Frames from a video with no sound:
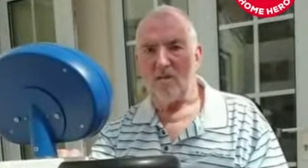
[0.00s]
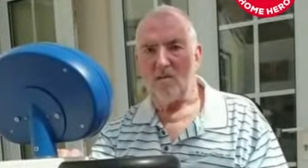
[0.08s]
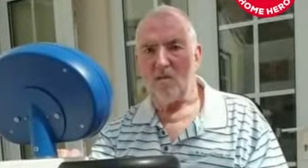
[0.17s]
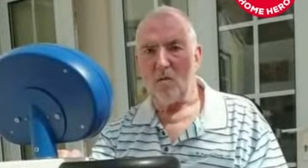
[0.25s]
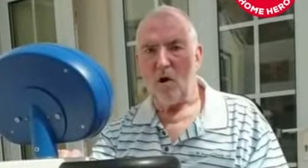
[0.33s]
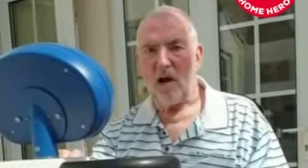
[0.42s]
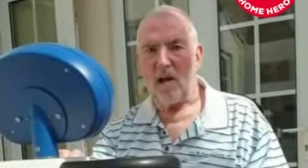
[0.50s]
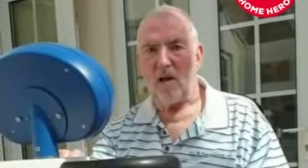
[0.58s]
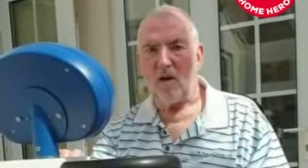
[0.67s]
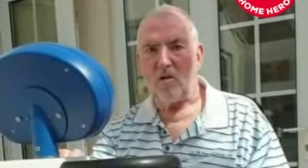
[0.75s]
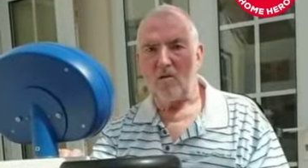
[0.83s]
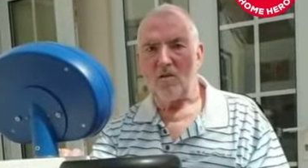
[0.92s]
to White
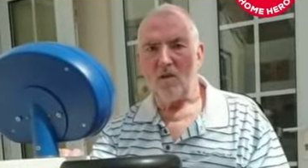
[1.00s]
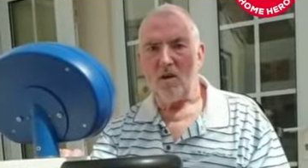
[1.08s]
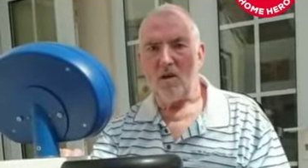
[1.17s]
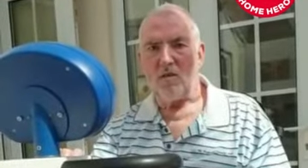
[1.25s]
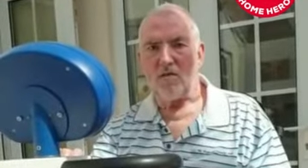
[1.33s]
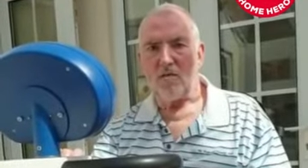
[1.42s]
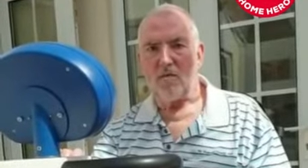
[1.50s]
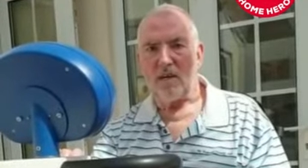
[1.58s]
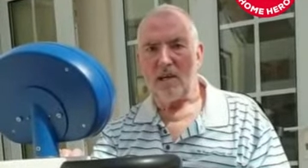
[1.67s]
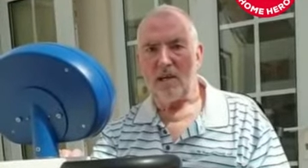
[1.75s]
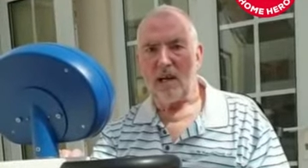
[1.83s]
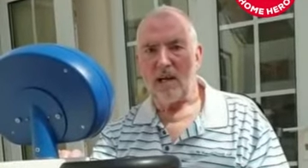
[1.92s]
Lodge 3
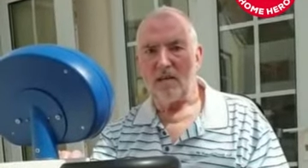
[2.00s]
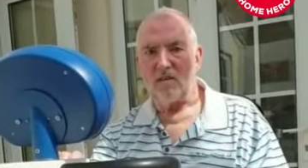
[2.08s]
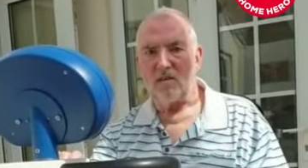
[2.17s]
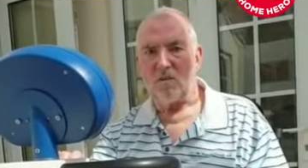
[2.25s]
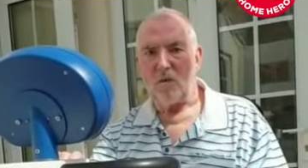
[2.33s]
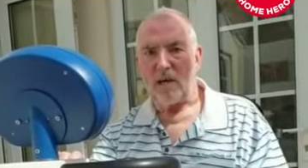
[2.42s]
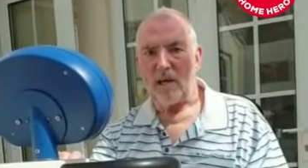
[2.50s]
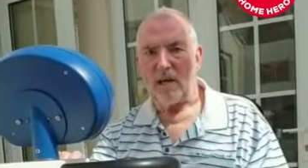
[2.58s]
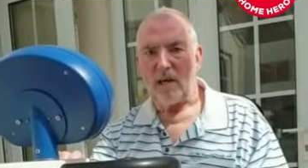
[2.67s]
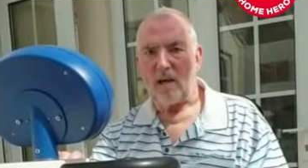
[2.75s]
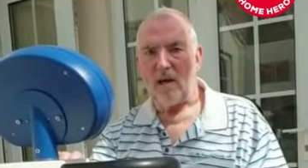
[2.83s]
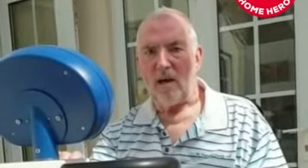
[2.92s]
days a week.
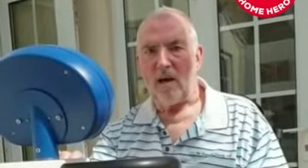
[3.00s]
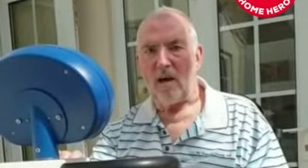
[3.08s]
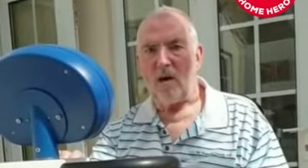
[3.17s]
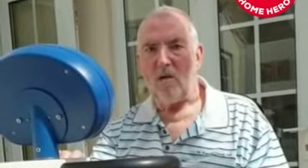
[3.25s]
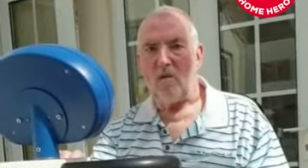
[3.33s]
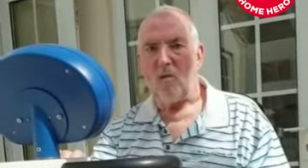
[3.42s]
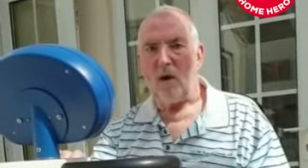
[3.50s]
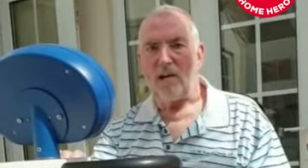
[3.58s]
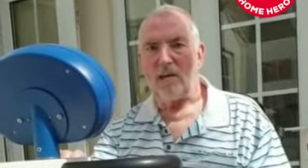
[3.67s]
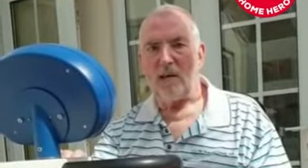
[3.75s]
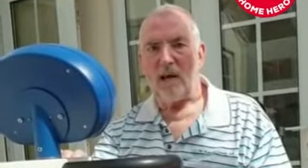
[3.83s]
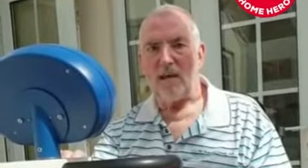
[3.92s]
1
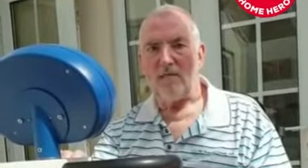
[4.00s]
day